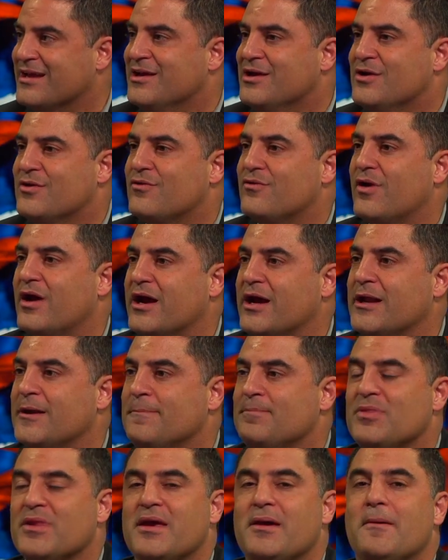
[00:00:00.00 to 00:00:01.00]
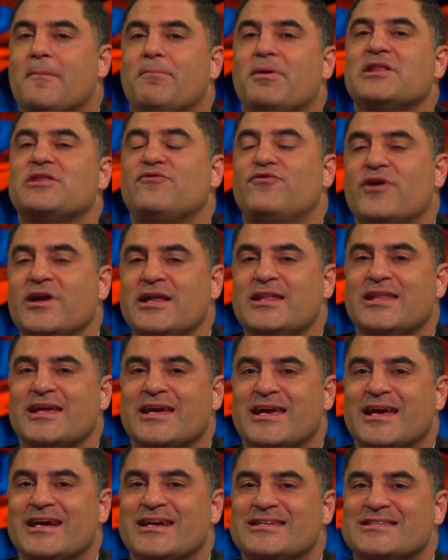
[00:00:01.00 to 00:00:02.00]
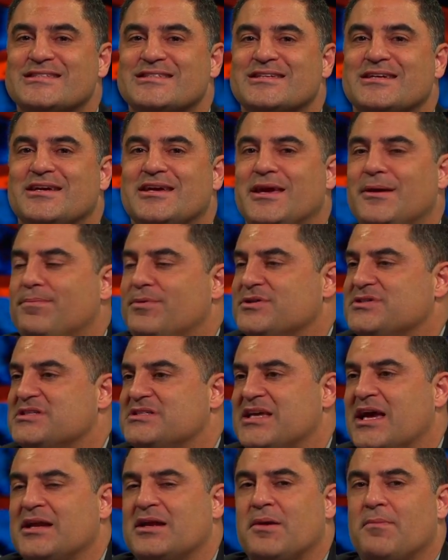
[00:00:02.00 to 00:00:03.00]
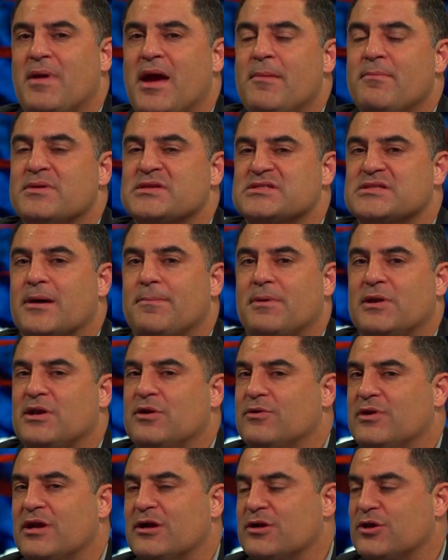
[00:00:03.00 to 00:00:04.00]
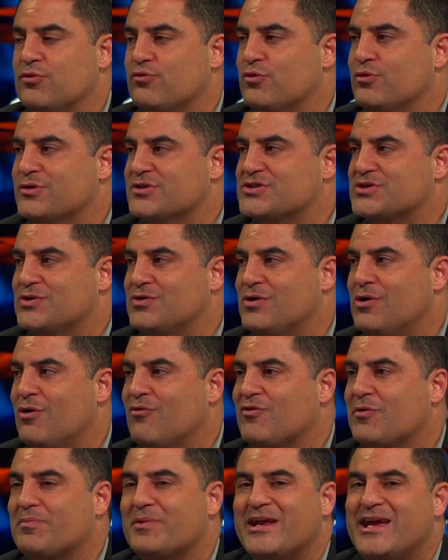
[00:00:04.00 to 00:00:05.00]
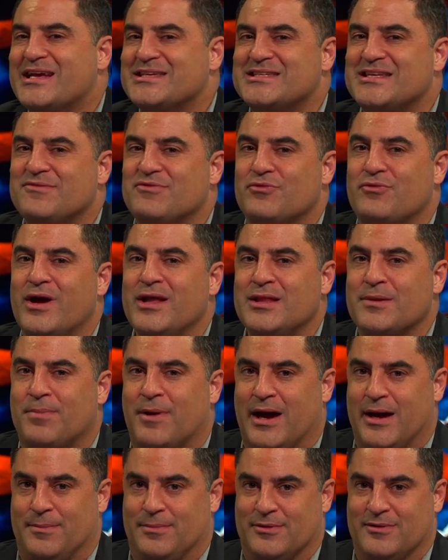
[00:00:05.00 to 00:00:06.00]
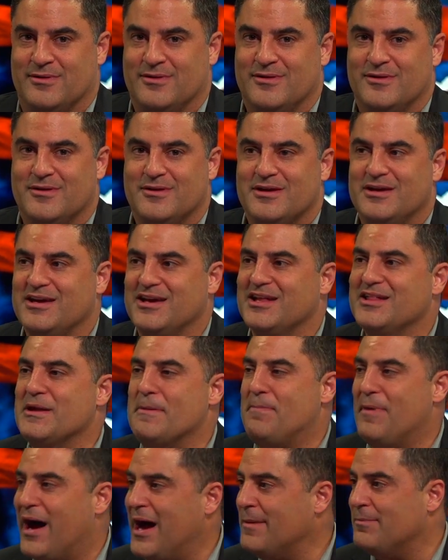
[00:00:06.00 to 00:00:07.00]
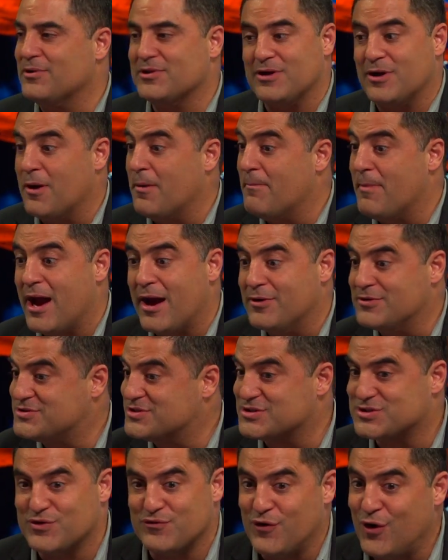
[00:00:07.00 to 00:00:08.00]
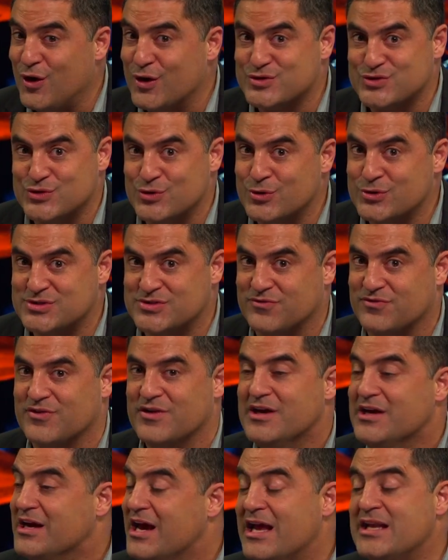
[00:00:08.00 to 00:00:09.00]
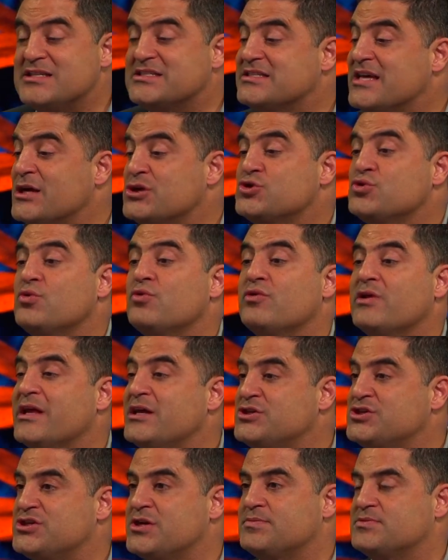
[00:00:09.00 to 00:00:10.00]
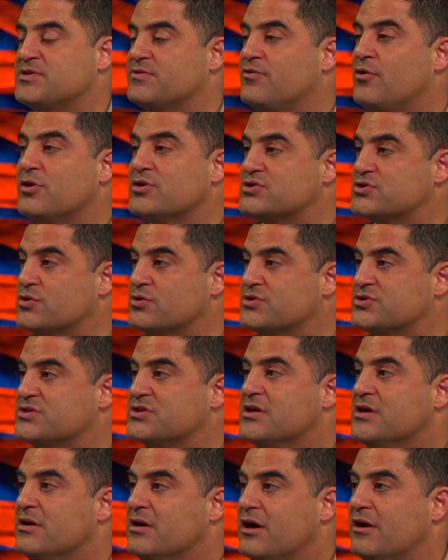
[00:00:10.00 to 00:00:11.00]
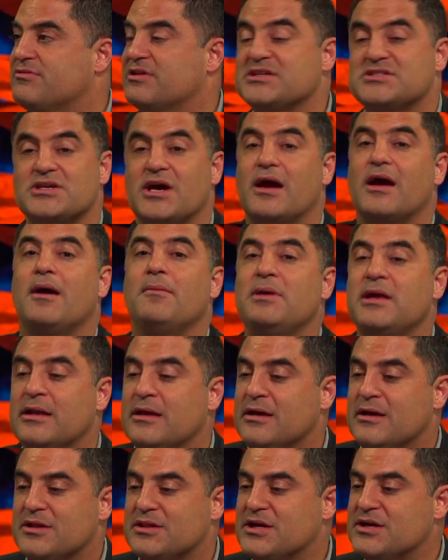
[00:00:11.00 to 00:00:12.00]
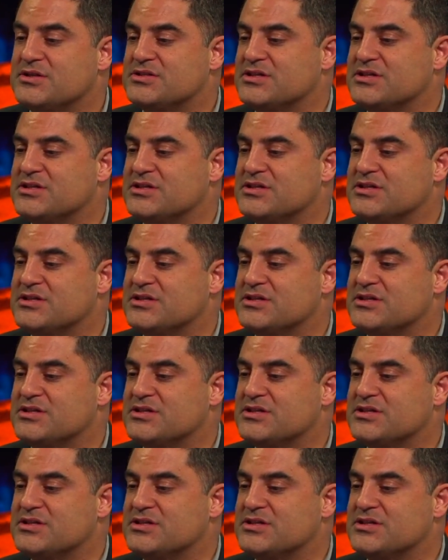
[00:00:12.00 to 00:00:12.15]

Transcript: That's exactly right? what he did, yeah. But the funny thing is, he puts the Ten Commandments up and he nearly ruined his career over it, but he hasn't even read the Bible. In the Bible, there are marriages of all sorts of, and sexual relationships of all sorts of things. I mean, there's